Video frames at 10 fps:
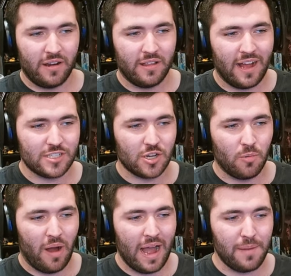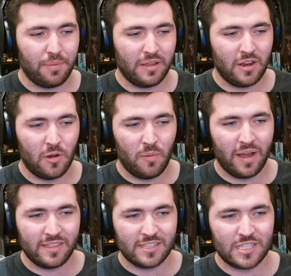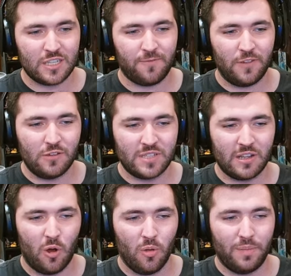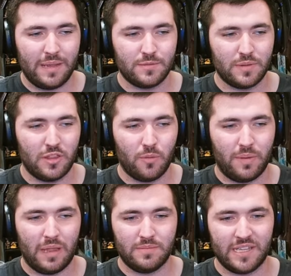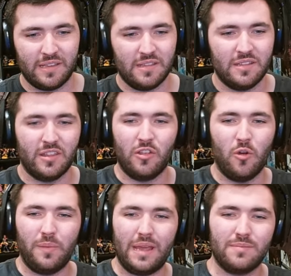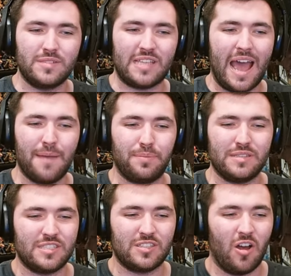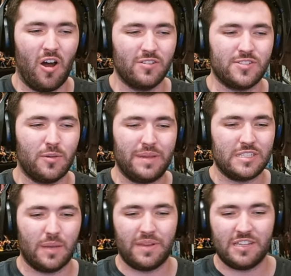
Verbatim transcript: Not sure why, but you know what? This is fusing old memes with new memes. And the new memes happens to also be Skibidi